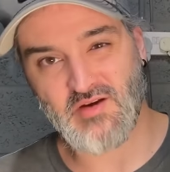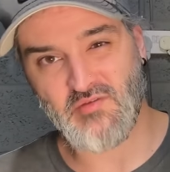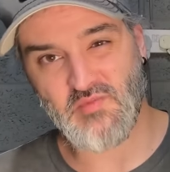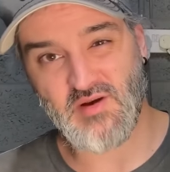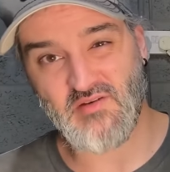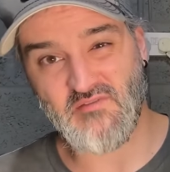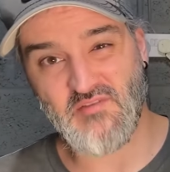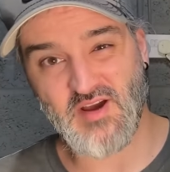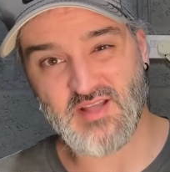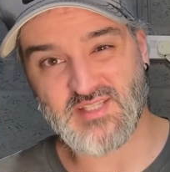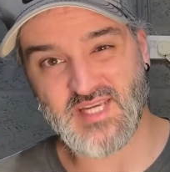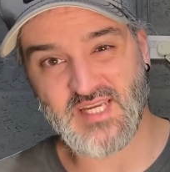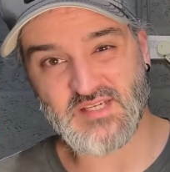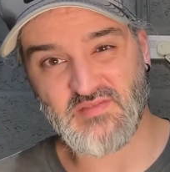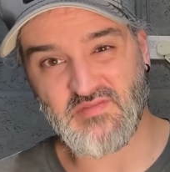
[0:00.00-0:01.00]
for about
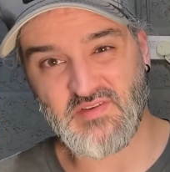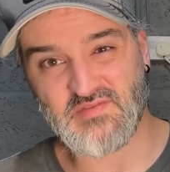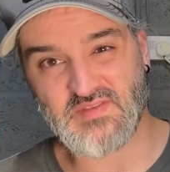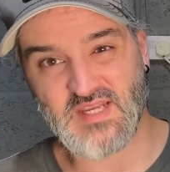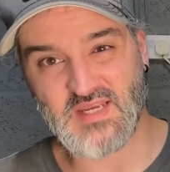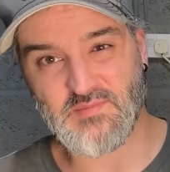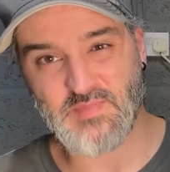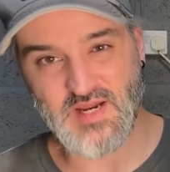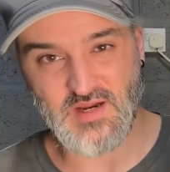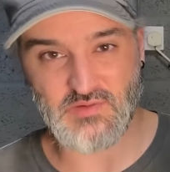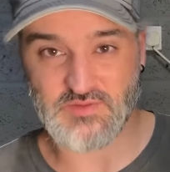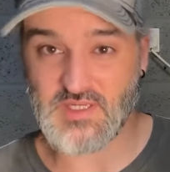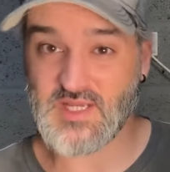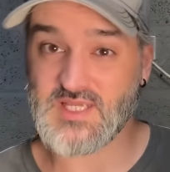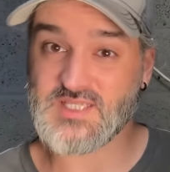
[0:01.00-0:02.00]
£13 to
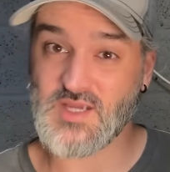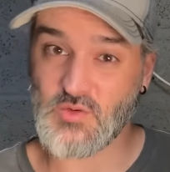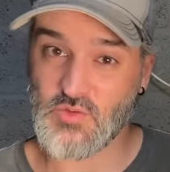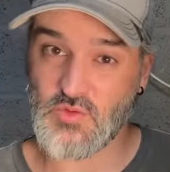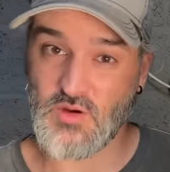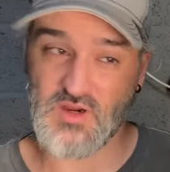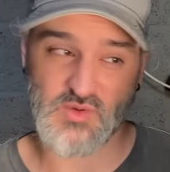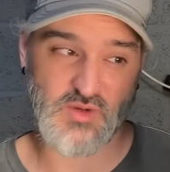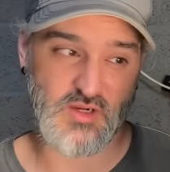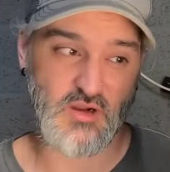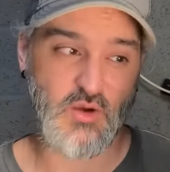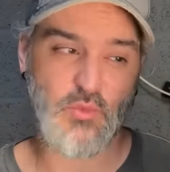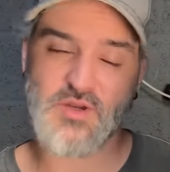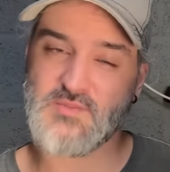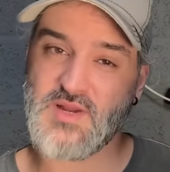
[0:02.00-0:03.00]
£15 and they sell quite quick. I
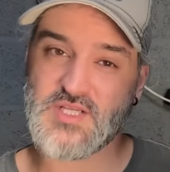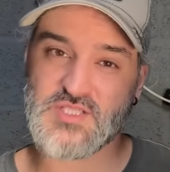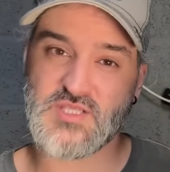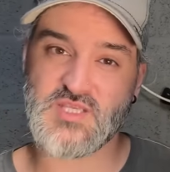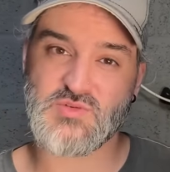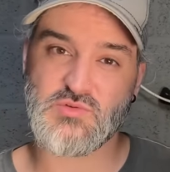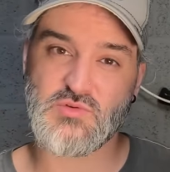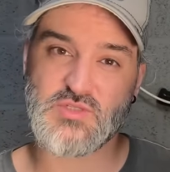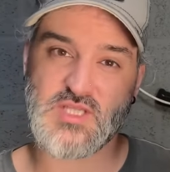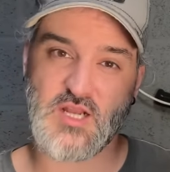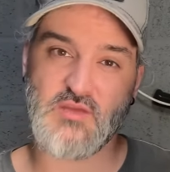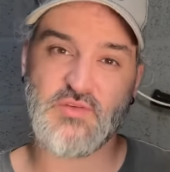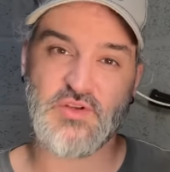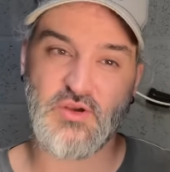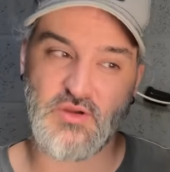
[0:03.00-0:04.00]
would imagine this one will sell
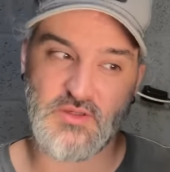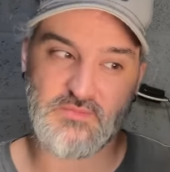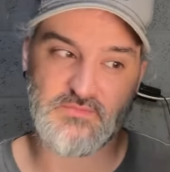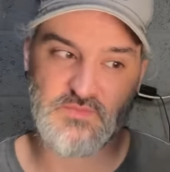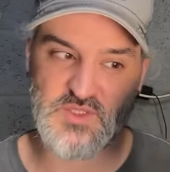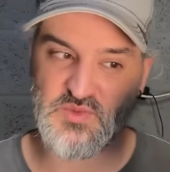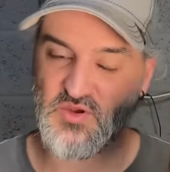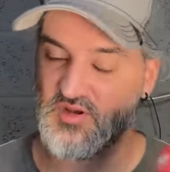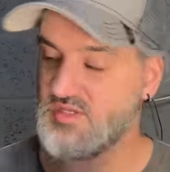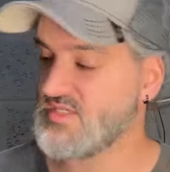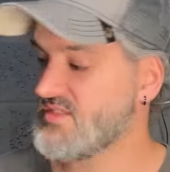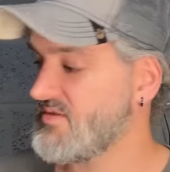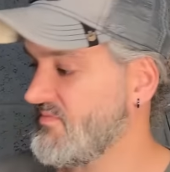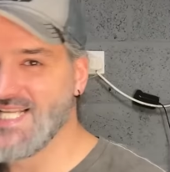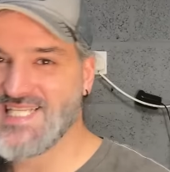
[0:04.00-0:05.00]
overnight, to be
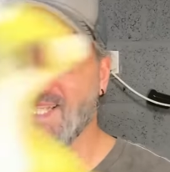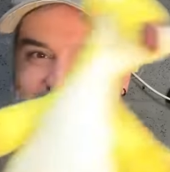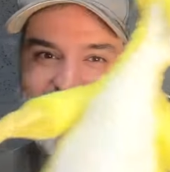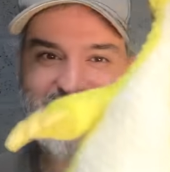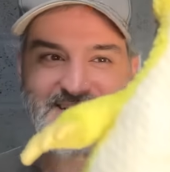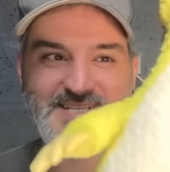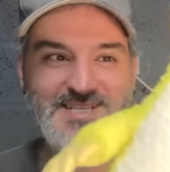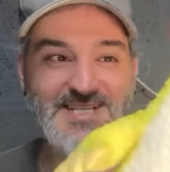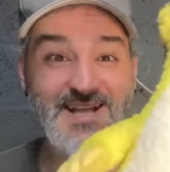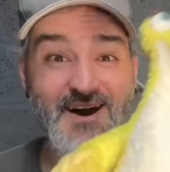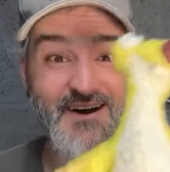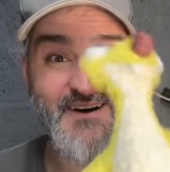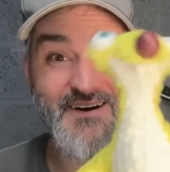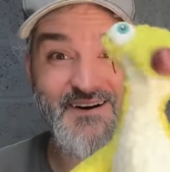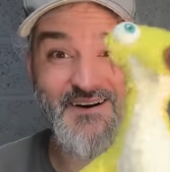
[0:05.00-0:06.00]
honest. Little
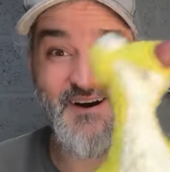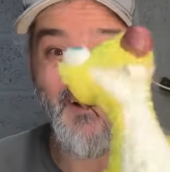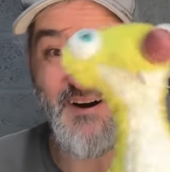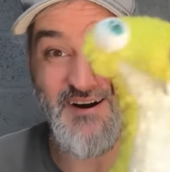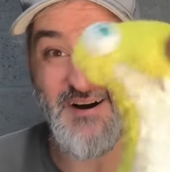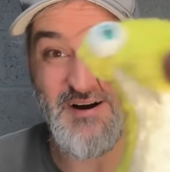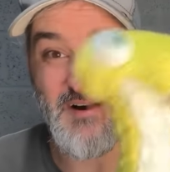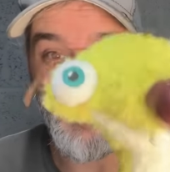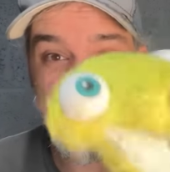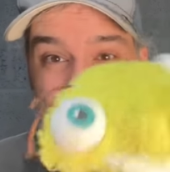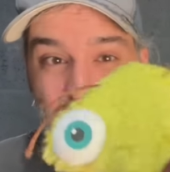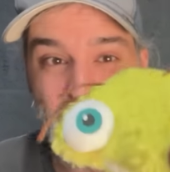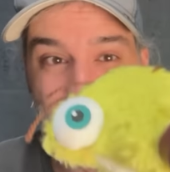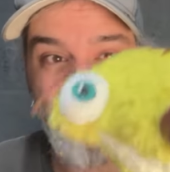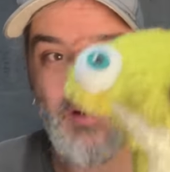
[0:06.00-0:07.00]

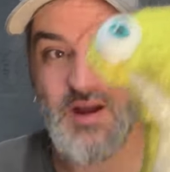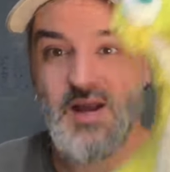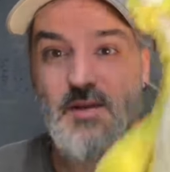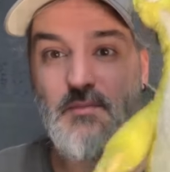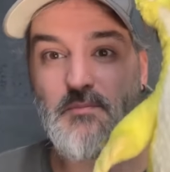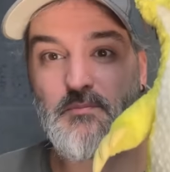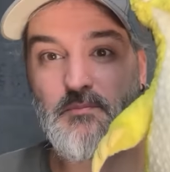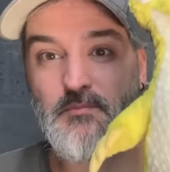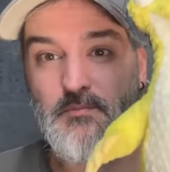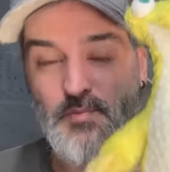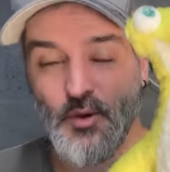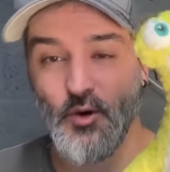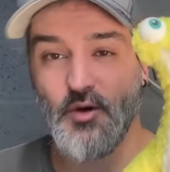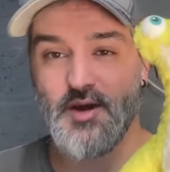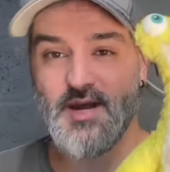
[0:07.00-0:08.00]
Sloth.
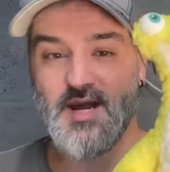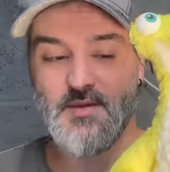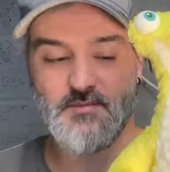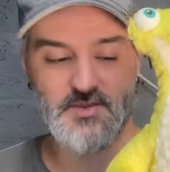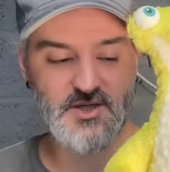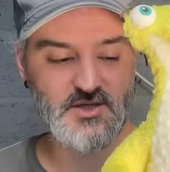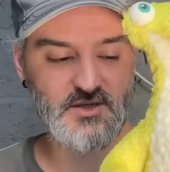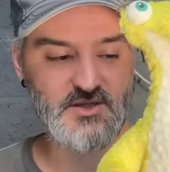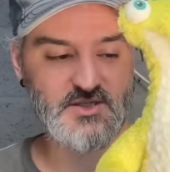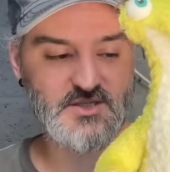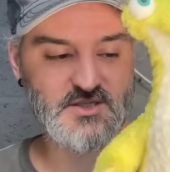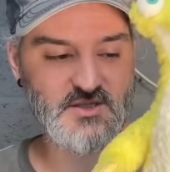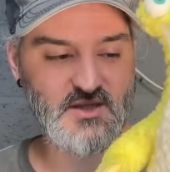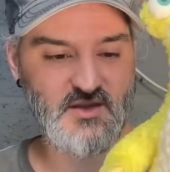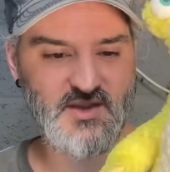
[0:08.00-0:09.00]
Bought him
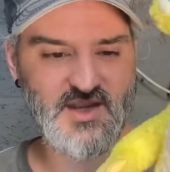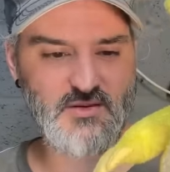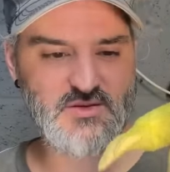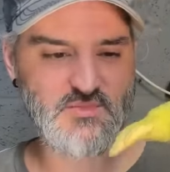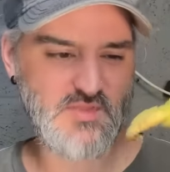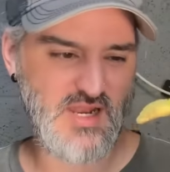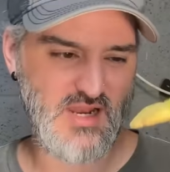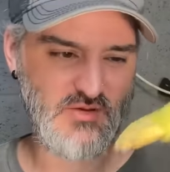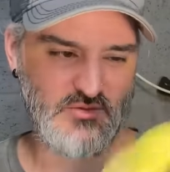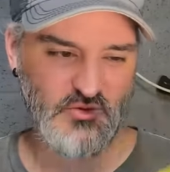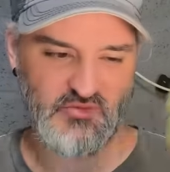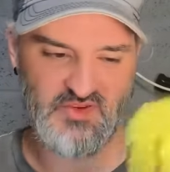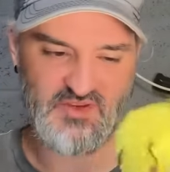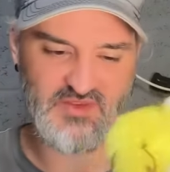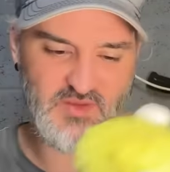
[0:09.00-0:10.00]
because I think he was a pound or
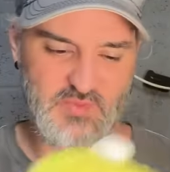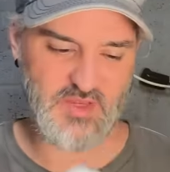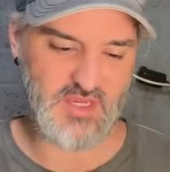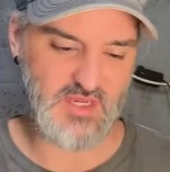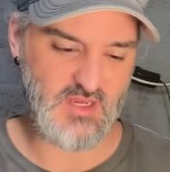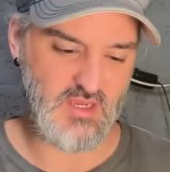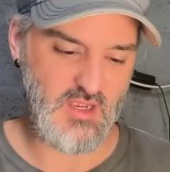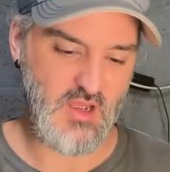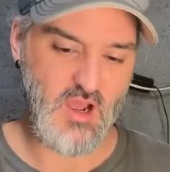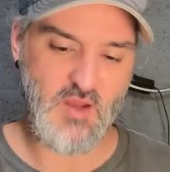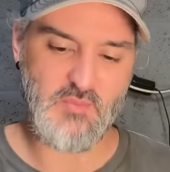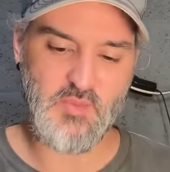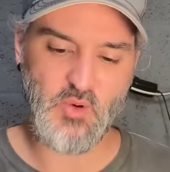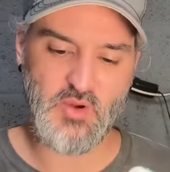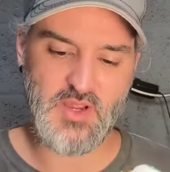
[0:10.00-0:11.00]
50p. I
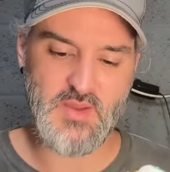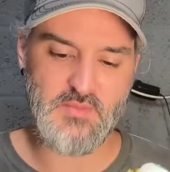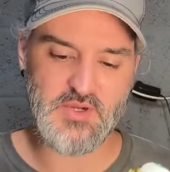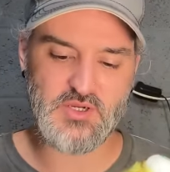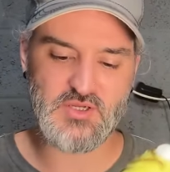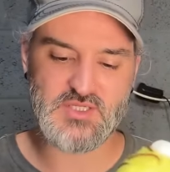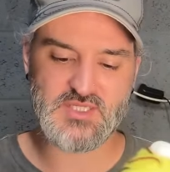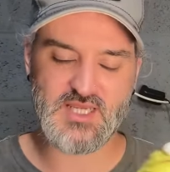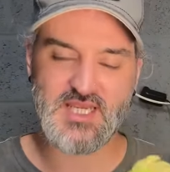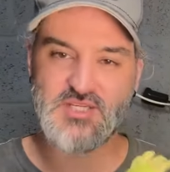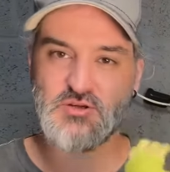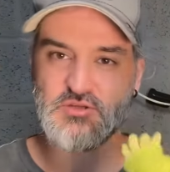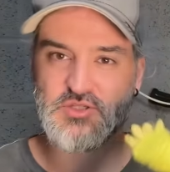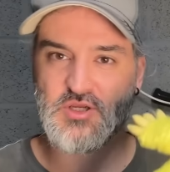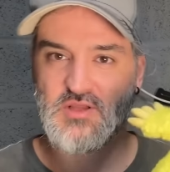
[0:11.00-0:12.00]
bought him because he's
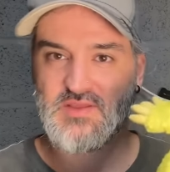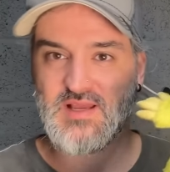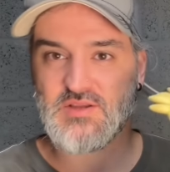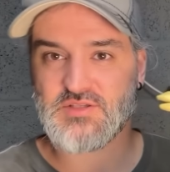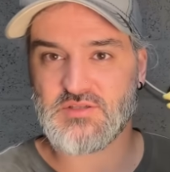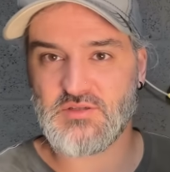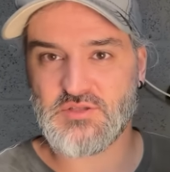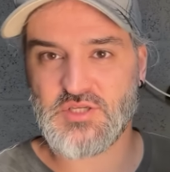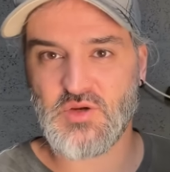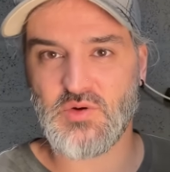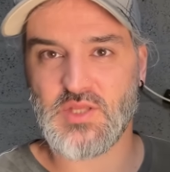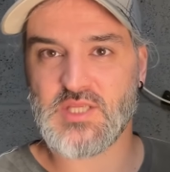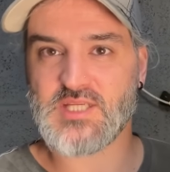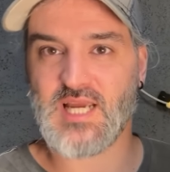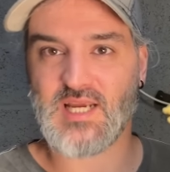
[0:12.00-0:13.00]
got 2002 on
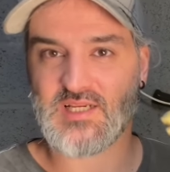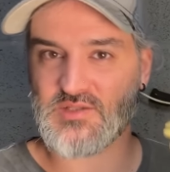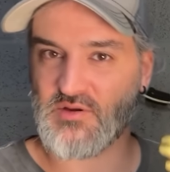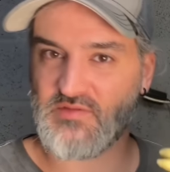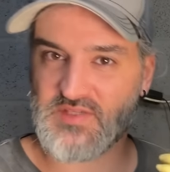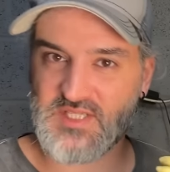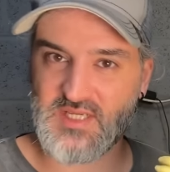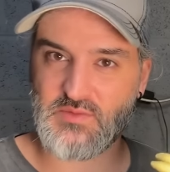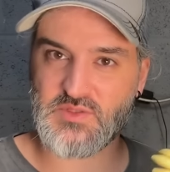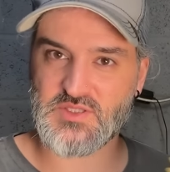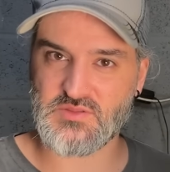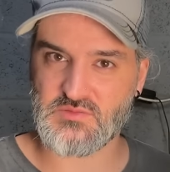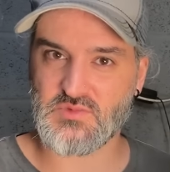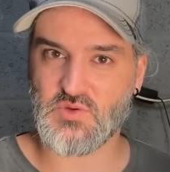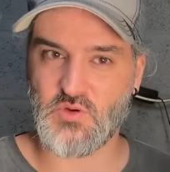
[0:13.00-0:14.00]
the tag. So obviously it
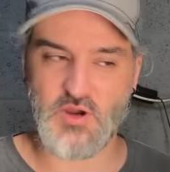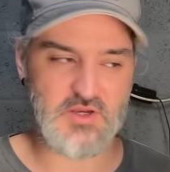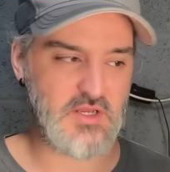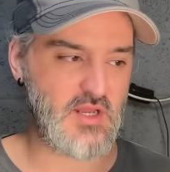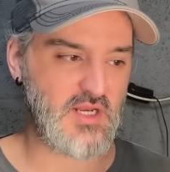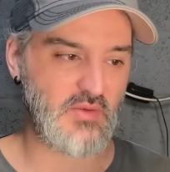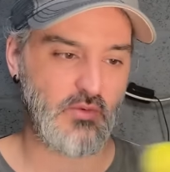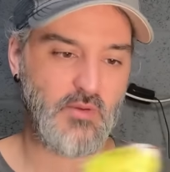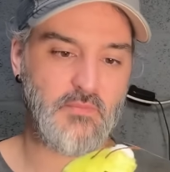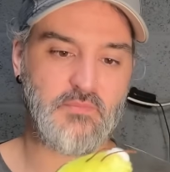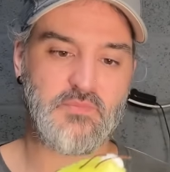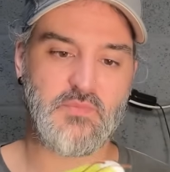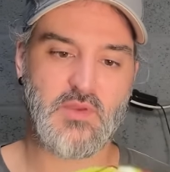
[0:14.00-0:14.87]
was quite an early one.